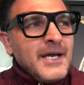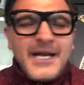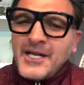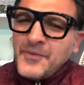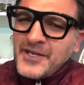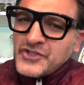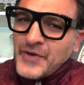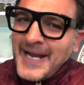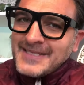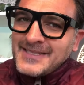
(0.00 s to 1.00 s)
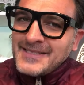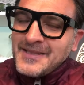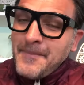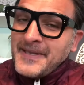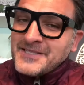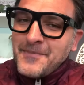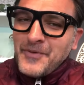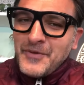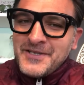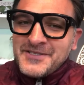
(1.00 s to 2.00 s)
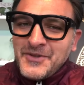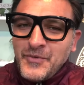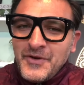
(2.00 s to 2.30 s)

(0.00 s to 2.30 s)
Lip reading: And how do we attract the best employees in the